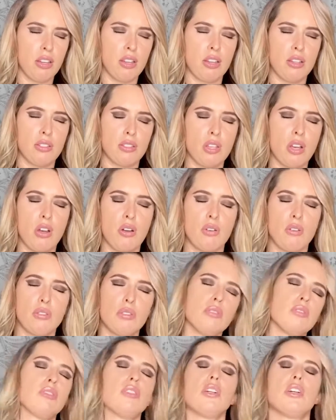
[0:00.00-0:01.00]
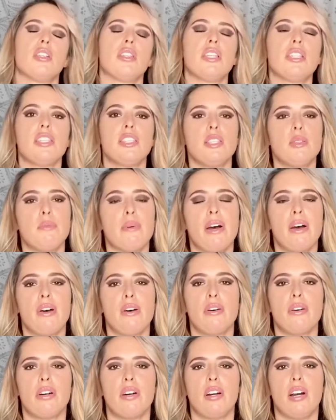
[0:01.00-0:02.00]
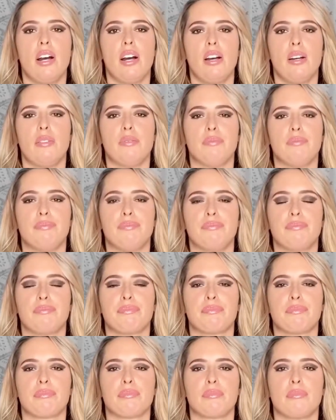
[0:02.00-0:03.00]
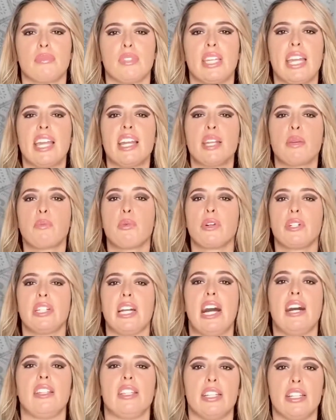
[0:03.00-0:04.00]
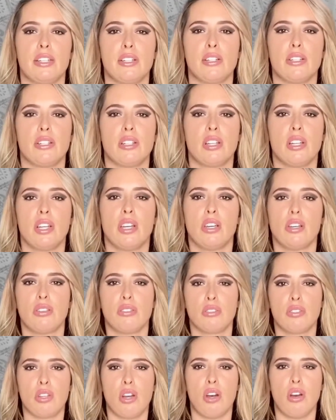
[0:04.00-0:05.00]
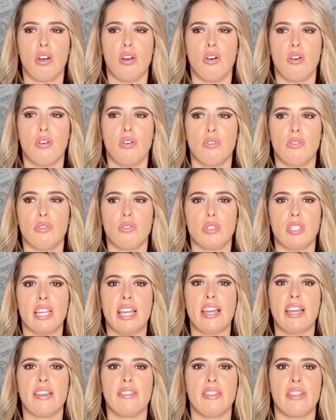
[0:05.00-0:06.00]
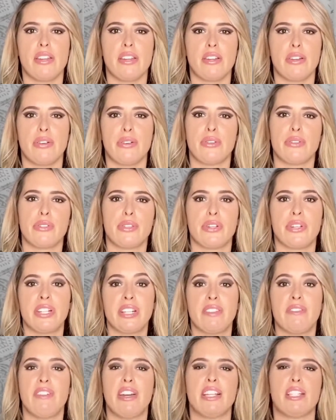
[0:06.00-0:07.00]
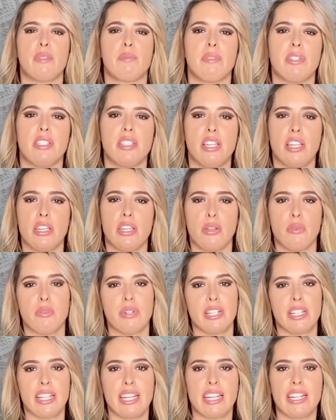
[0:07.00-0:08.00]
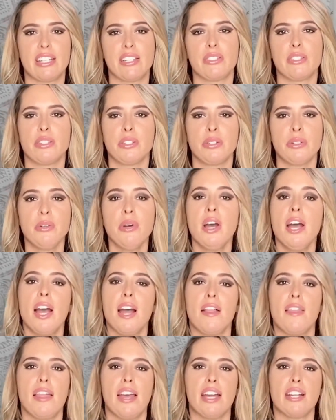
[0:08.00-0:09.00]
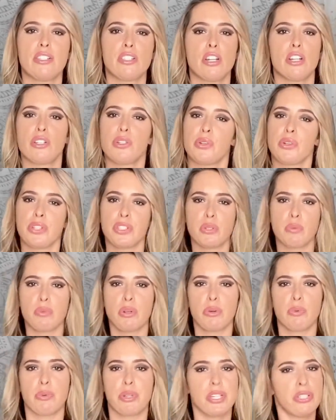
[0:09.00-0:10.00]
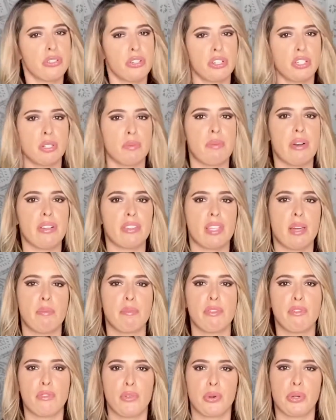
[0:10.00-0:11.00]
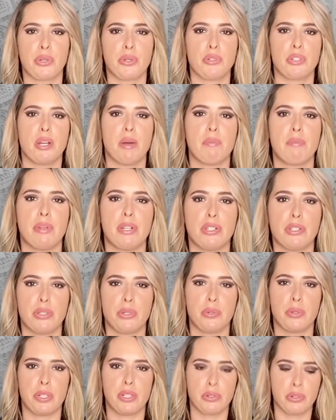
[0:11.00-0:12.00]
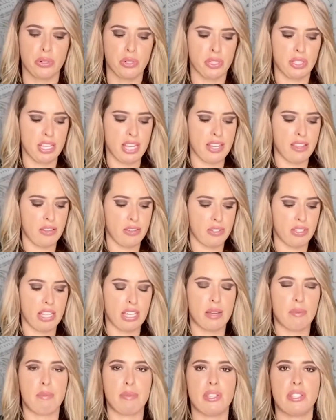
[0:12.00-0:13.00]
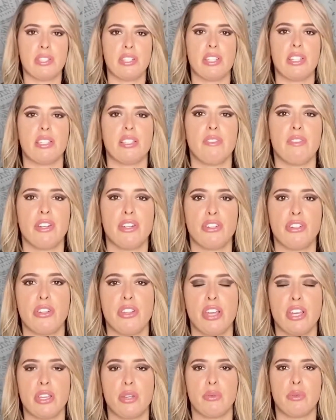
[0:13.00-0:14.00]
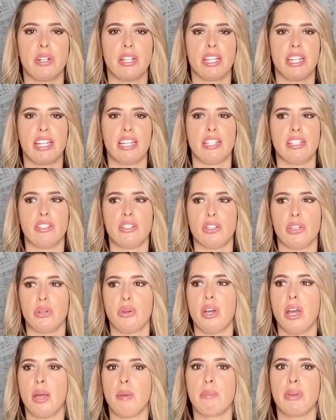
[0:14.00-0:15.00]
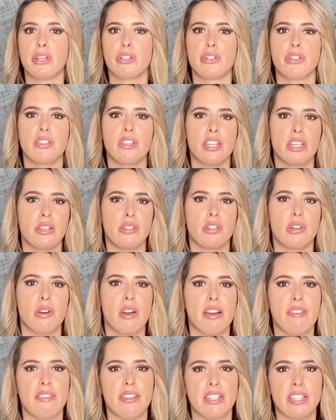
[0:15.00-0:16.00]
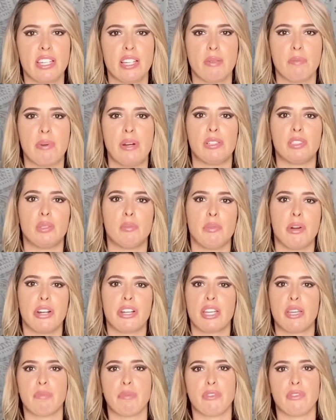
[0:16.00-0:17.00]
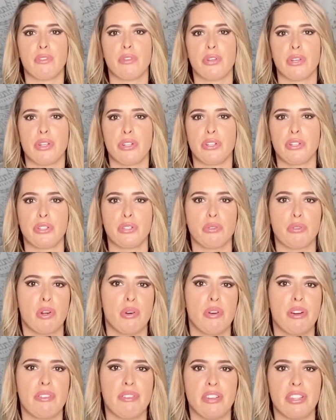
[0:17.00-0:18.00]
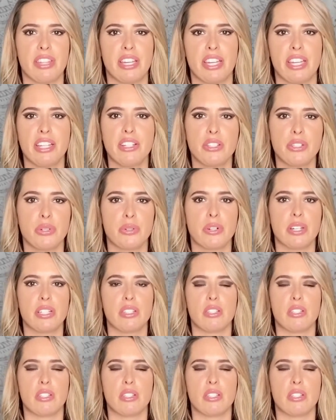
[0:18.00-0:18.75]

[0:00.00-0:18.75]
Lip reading: So this is about gaining more knowledge. So say there's certain investments that you want to get into, then start doing some more research about them before you jump into it. Or say there's like a business venture that you want to get into, make sure that you know everything about the market before you just throw everything into it.